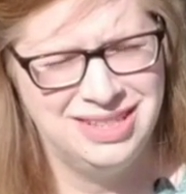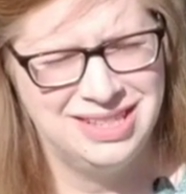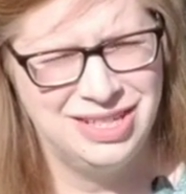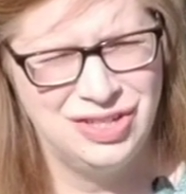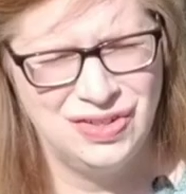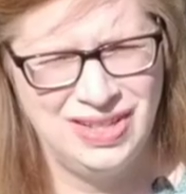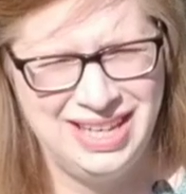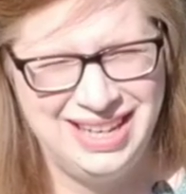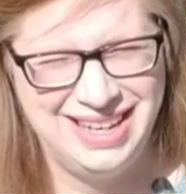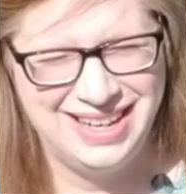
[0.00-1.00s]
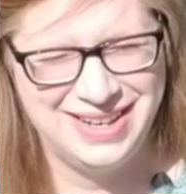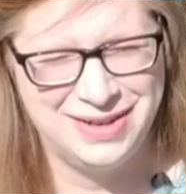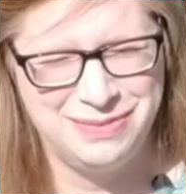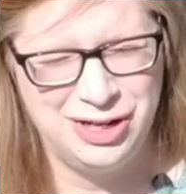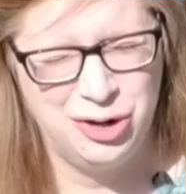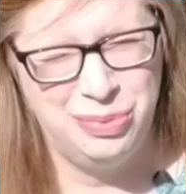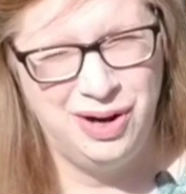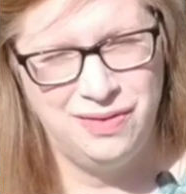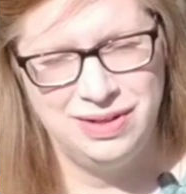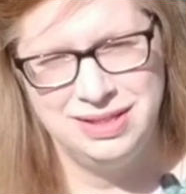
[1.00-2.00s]
essentially, in our
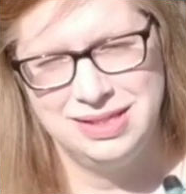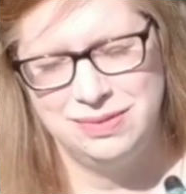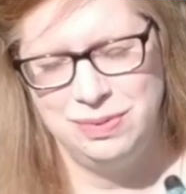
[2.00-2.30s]
province.